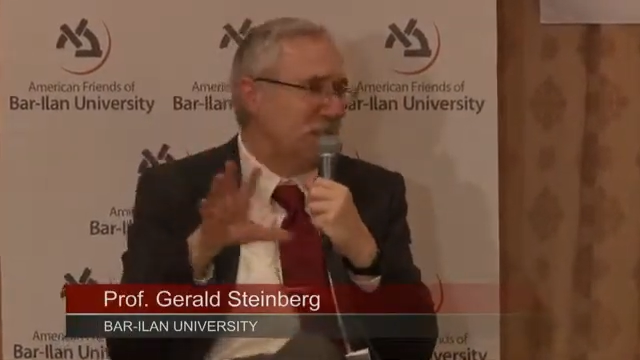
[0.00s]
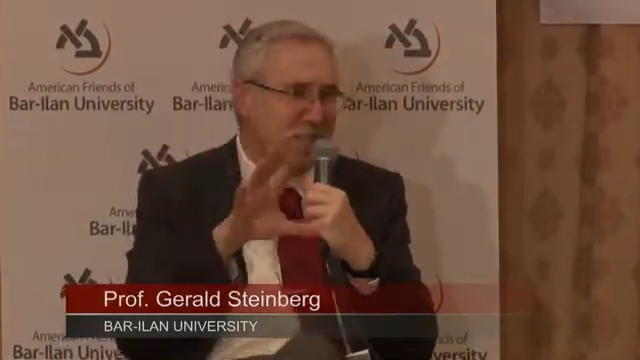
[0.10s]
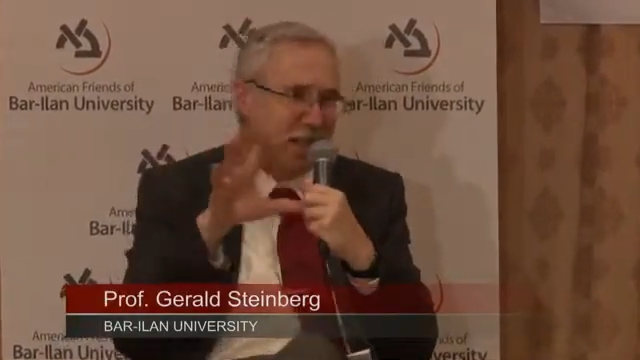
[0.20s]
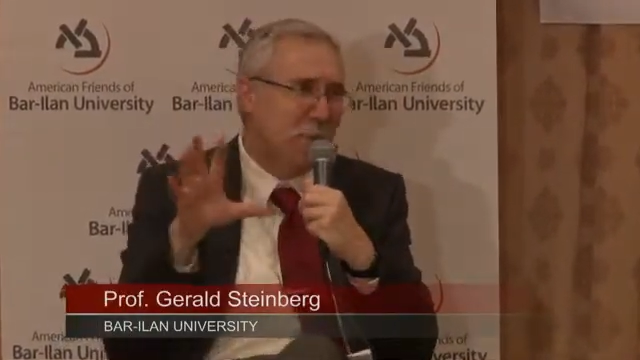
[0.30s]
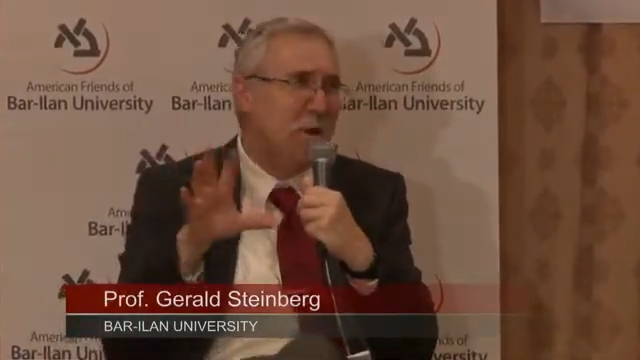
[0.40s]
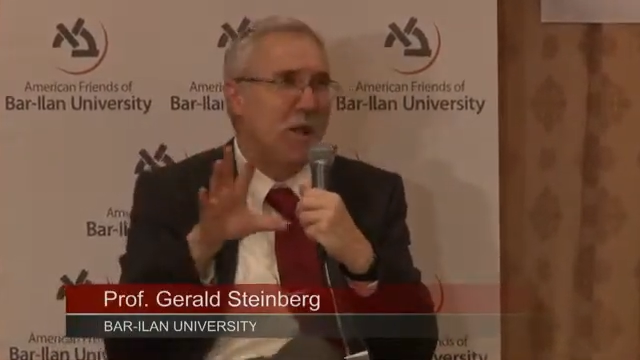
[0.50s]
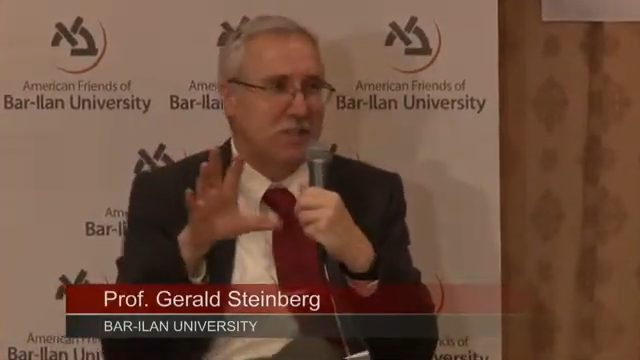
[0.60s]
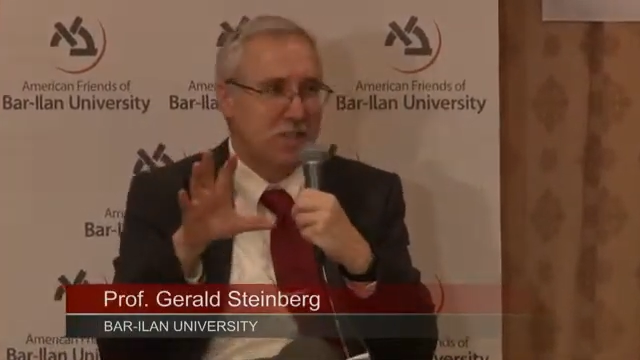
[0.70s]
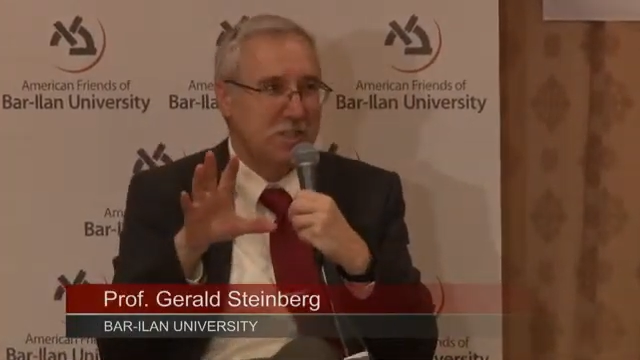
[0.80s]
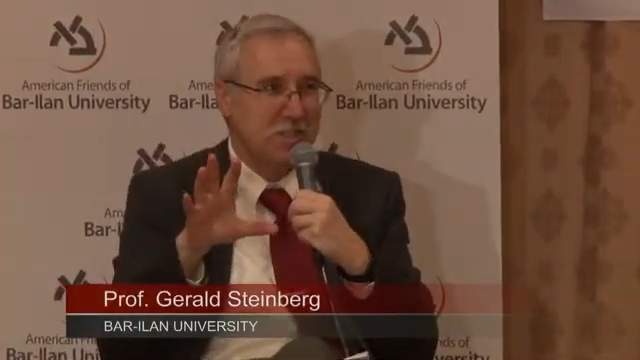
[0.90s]
study
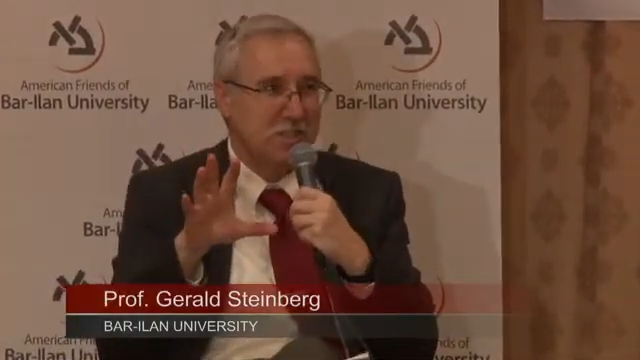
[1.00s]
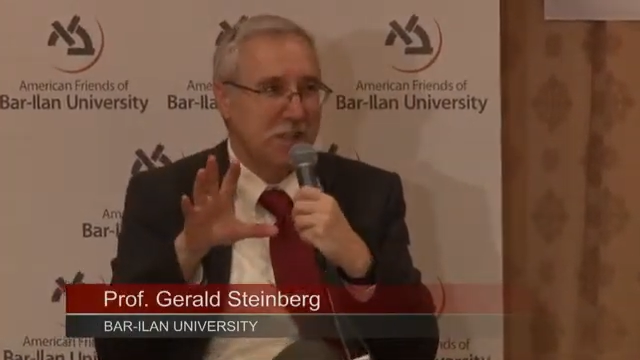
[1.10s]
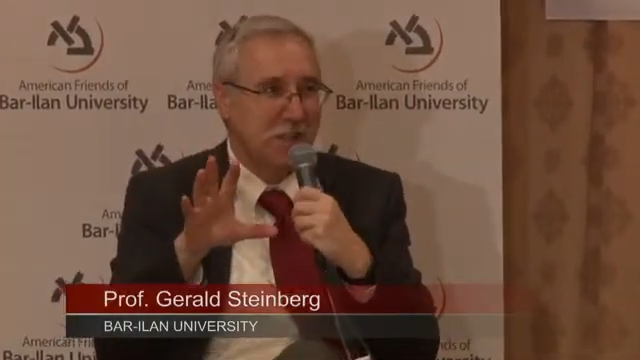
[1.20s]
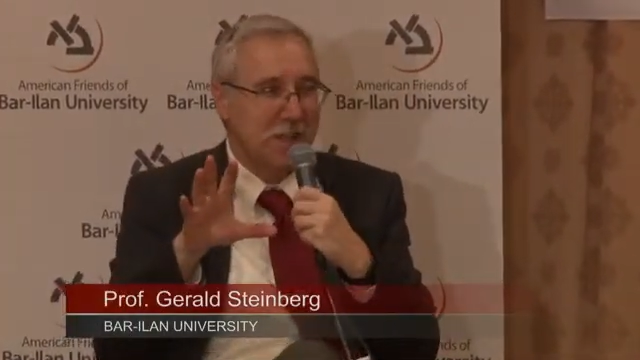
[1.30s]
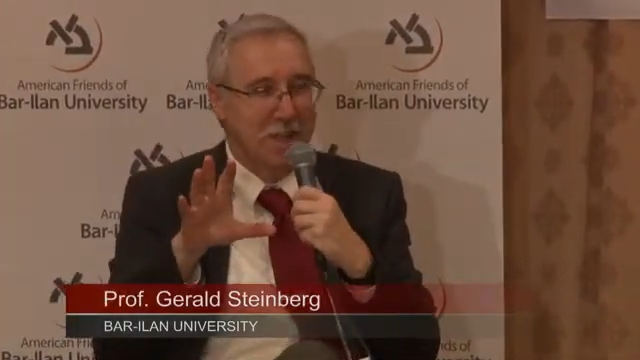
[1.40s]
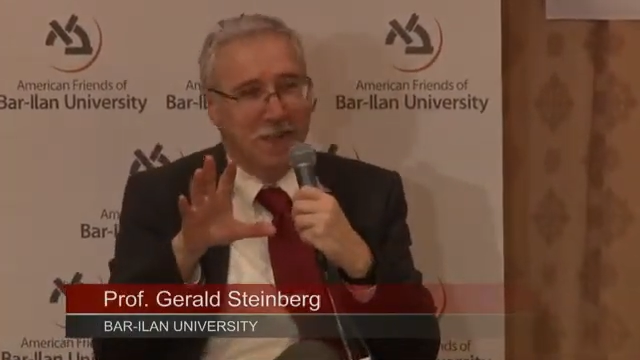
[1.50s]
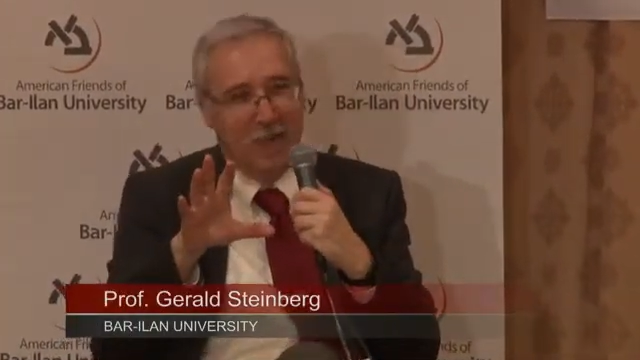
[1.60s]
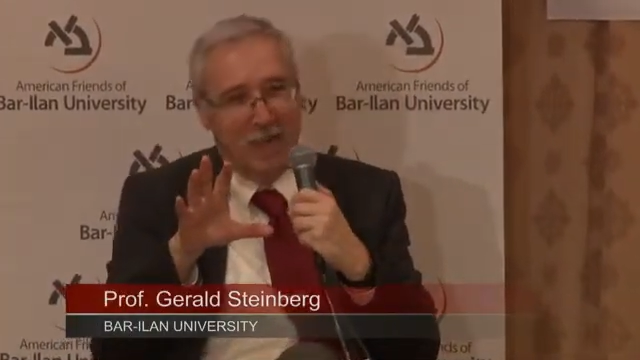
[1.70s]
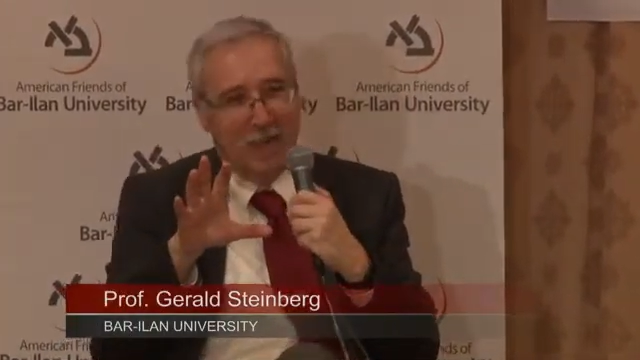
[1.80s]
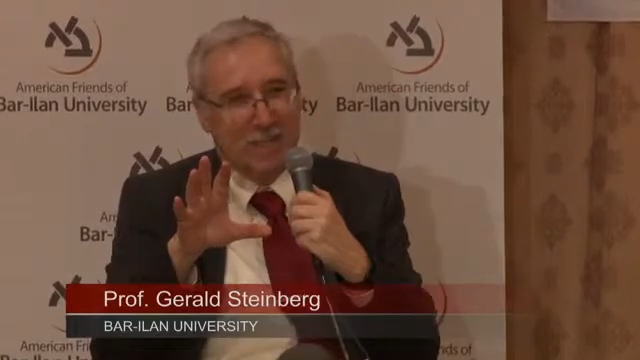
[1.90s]
politics,
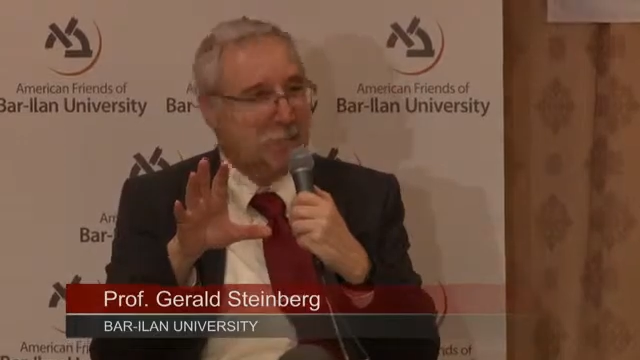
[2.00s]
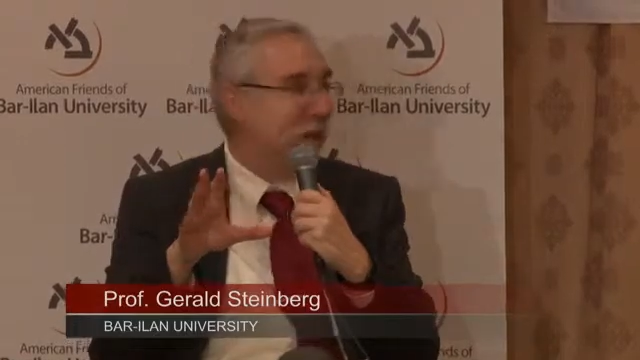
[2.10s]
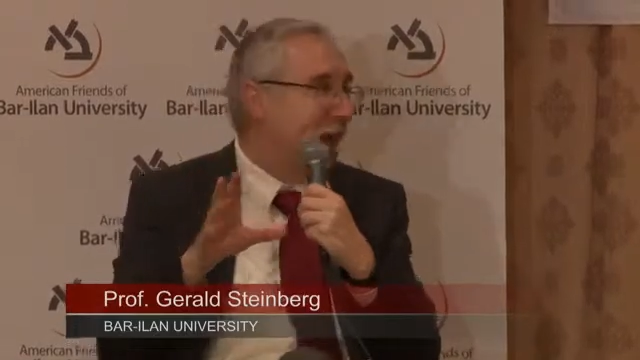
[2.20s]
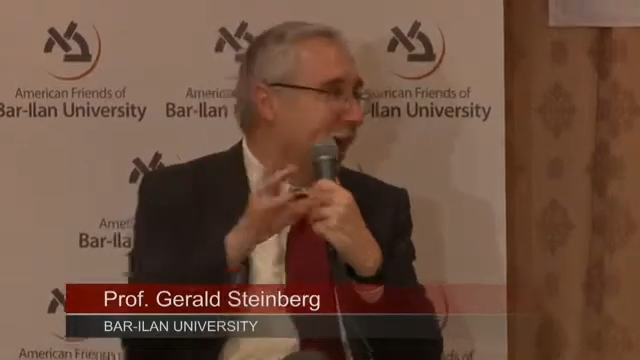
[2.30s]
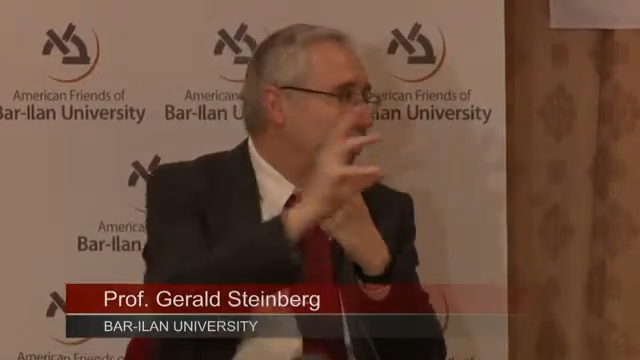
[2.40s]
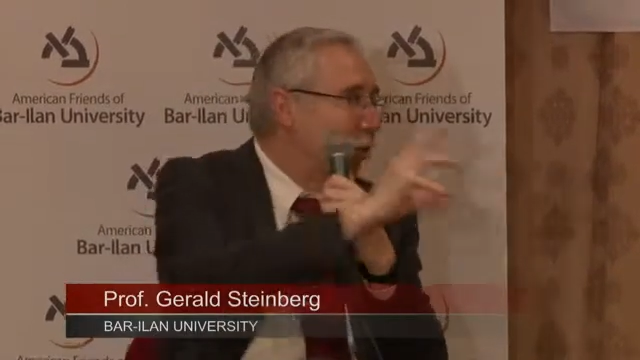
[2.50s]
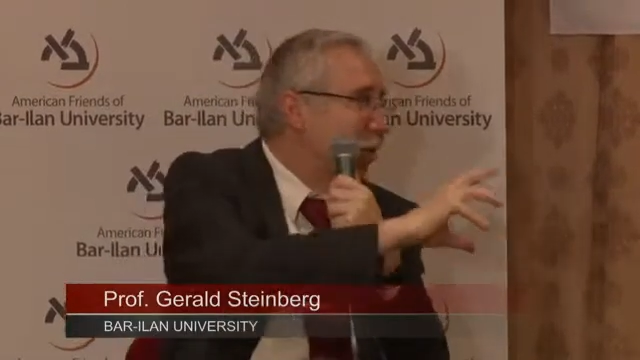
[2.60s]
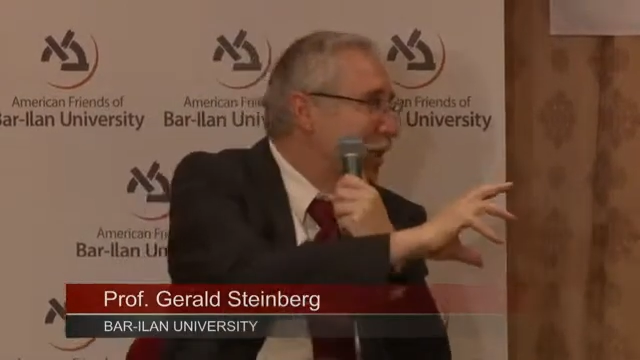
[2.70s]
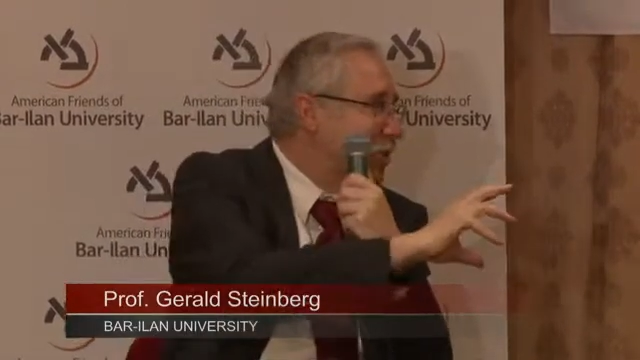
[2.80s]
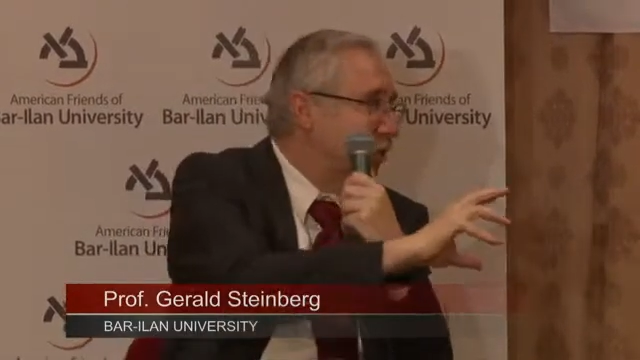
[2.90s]
and that doesn't mean I ignore
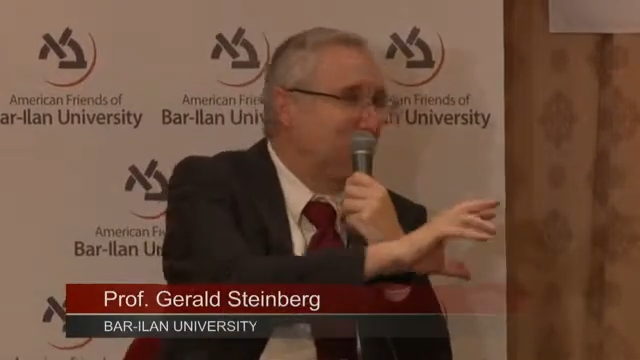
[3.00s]
history,